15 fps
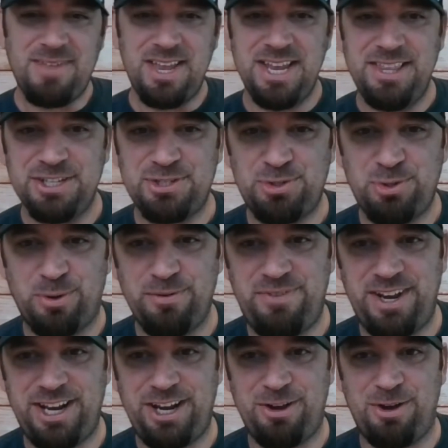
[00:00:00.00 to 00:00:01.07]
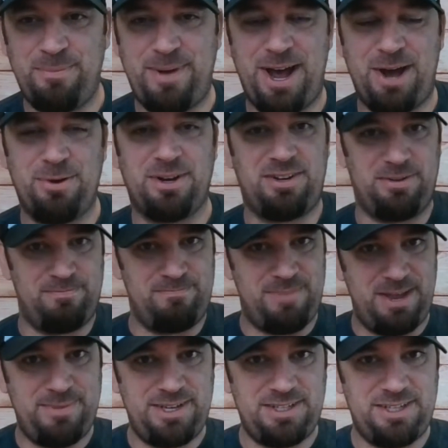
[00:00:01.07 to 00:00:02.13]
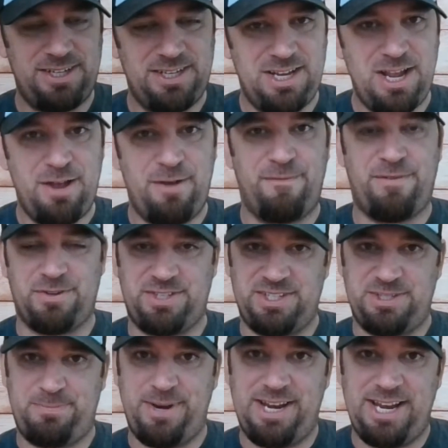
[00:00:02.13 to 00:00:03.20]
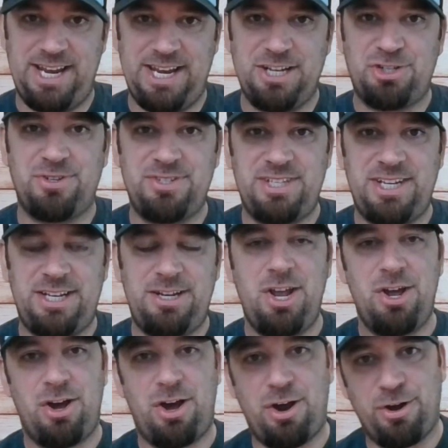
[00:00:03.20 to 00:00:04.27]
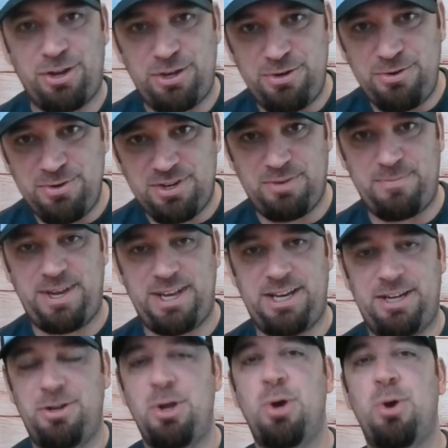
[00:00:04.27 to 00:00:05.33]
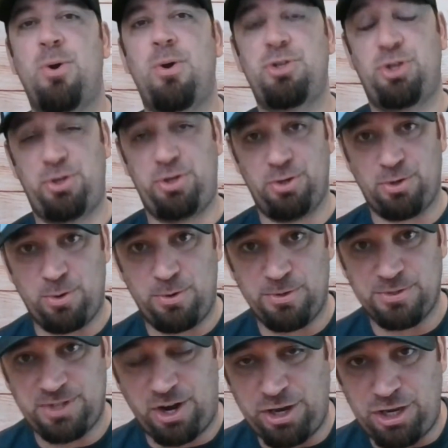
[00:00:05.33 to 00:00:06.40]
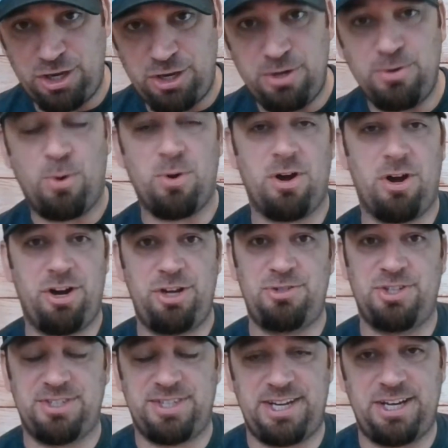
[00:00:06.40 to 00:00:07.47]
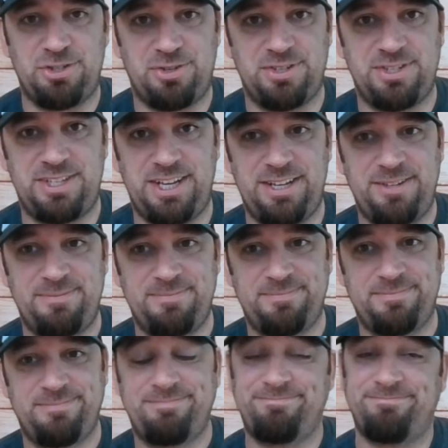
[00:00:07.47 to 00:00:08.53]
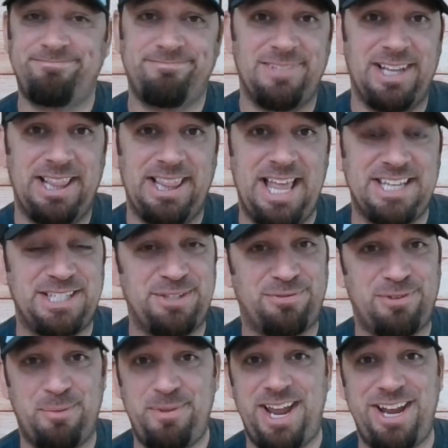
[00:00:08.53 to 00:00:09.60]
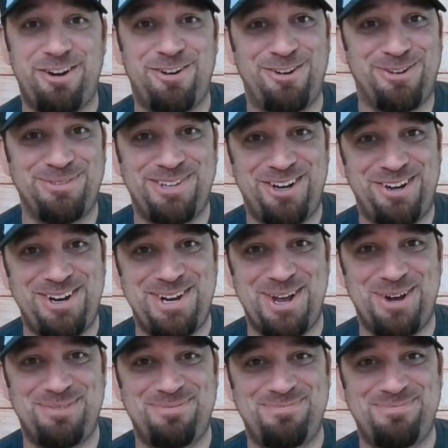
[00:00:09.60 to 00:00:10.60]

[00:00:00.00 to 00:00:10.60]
in this short video about commitment versus being interested. Are you committed to your goals are you or are you just interested lessons from an 8-year-old there you go